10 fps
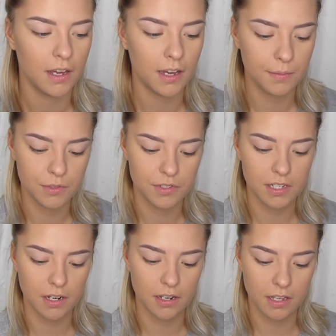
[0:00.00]
I'm
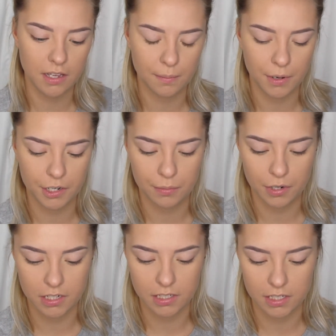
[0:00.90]
using the Butter
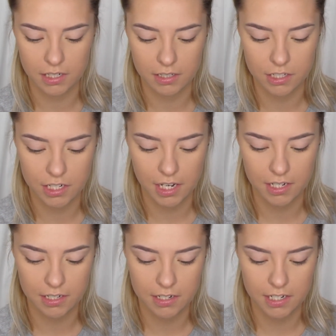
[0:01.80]
Bronzer in the
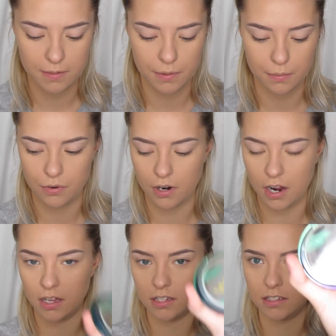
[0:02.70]
shade Deep
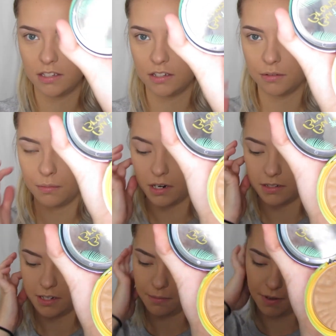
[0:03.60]
Bronze to
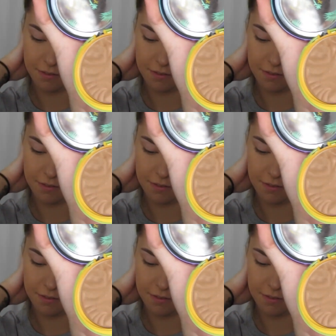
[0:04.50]
bronze out my